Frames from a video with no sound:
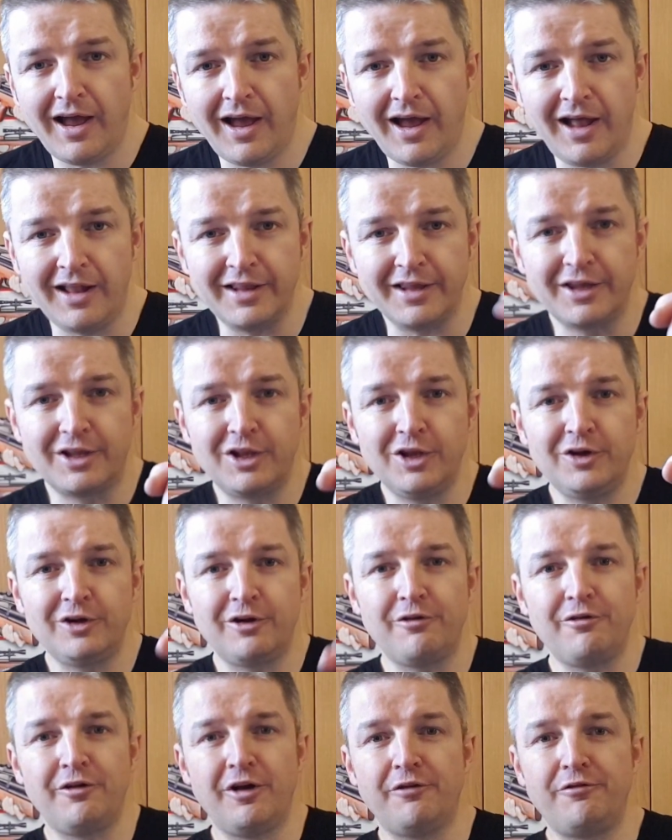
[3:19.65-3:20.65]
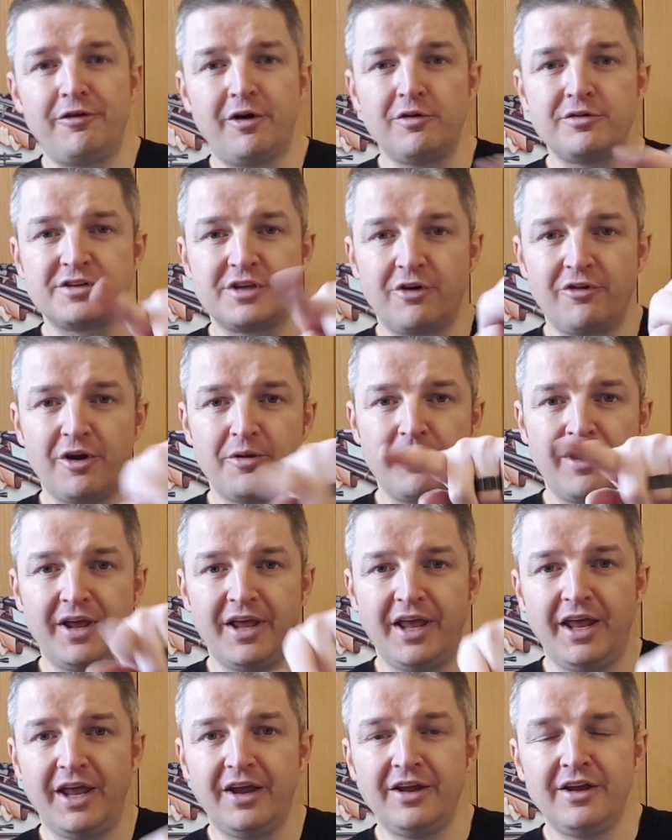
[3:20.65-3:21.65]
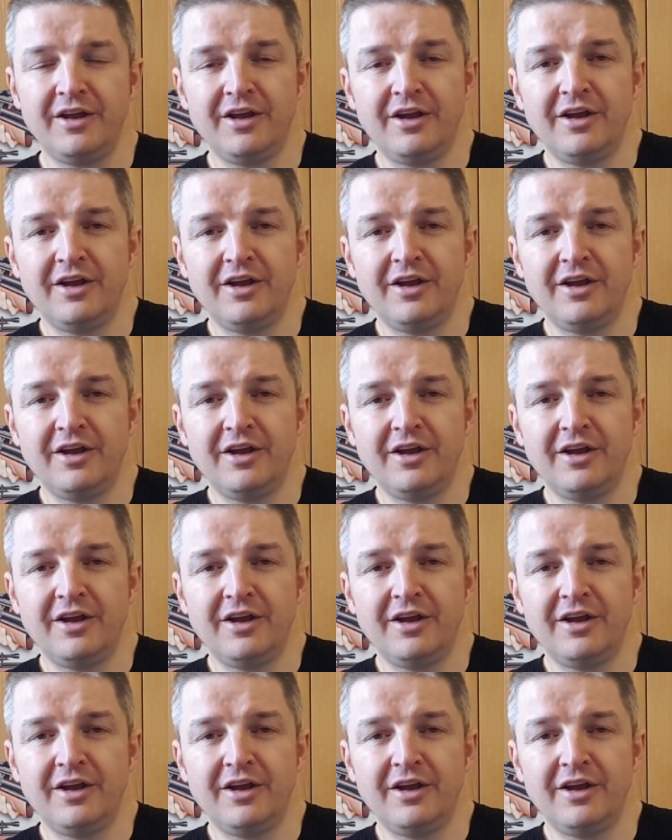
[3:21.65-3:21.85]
I'll include a photo around about here